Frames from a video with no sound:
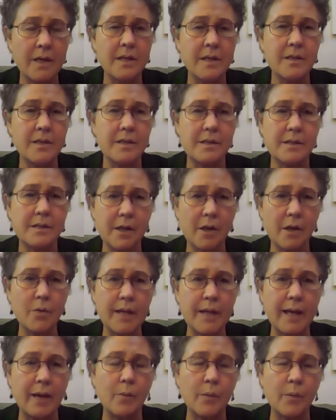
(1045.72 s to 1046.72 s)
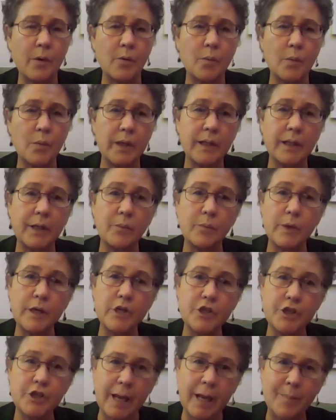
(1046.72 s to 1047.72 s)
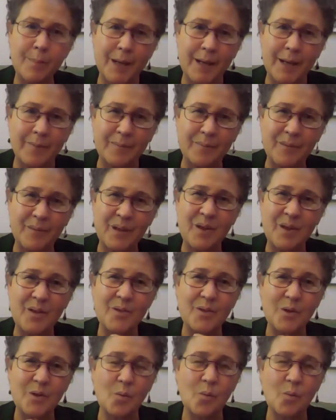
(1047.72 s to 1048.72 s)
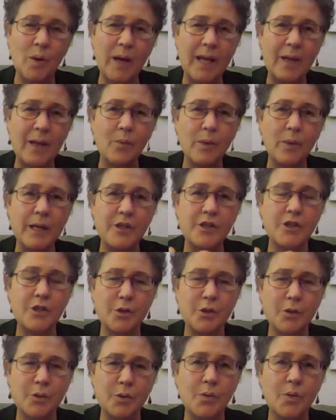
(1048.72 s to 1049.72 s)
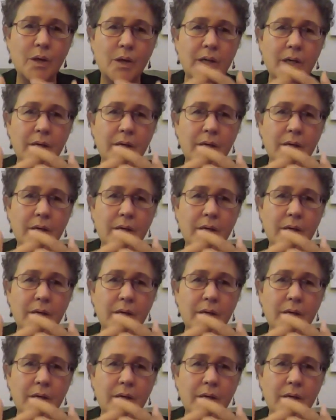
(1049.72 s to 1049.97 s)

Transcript: so that we're really reshaping the way we do